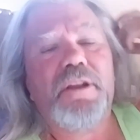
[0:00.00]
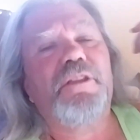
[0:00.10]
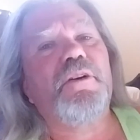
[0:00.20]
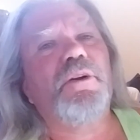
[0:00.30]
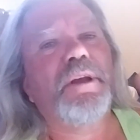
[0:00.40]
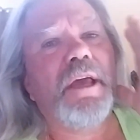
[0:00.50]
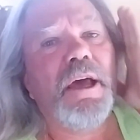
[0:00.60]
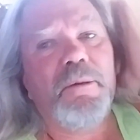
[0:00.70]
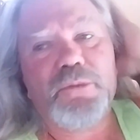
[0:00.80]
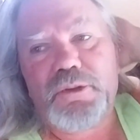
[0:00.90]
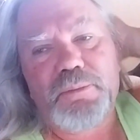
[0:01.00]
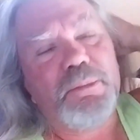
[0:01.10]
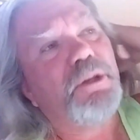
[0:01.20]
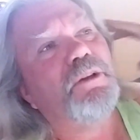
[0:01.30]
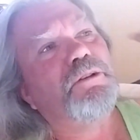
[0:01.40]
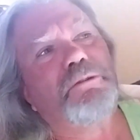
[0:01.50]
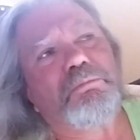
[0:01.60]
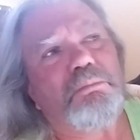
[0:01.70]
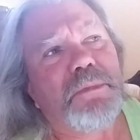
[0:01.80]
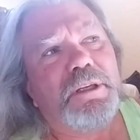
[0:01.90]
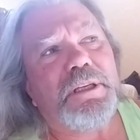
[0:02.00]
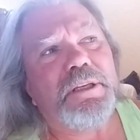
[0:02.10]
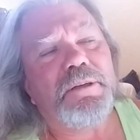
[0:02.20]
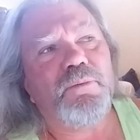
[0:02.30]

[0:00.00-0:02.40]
at 30 amps because it